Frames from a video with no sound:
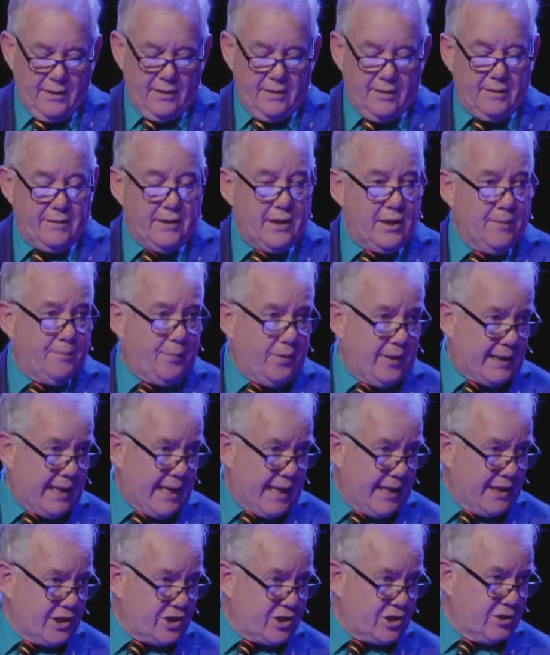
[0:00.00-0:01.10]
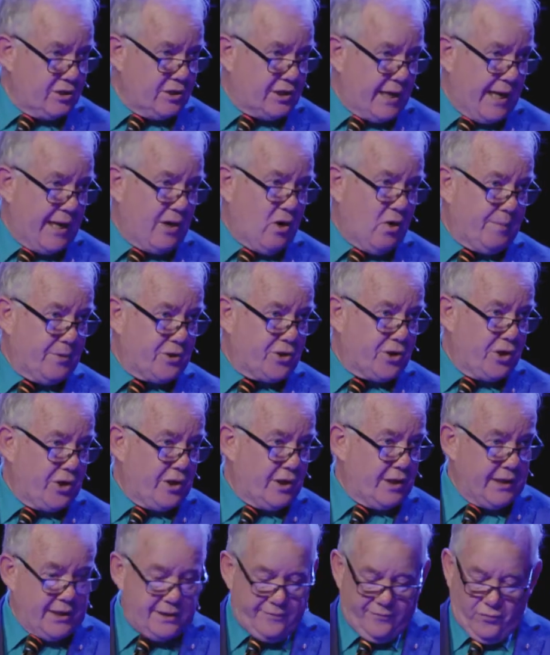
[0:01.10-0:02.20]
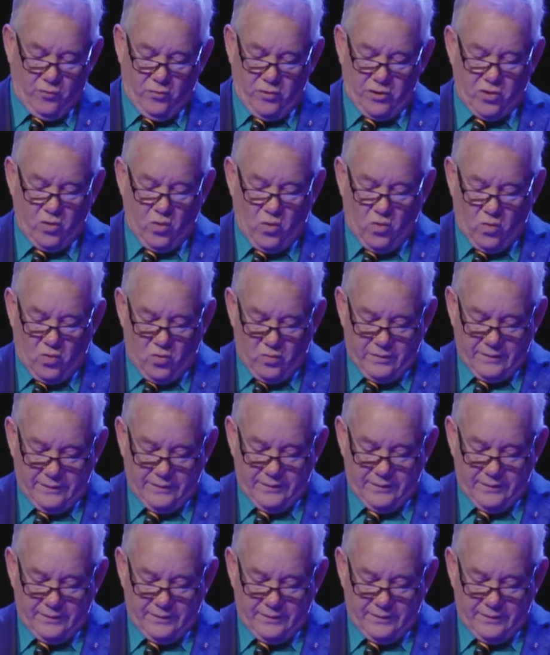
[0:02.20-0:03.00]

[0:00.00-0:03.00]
the implications and opportunities for us all.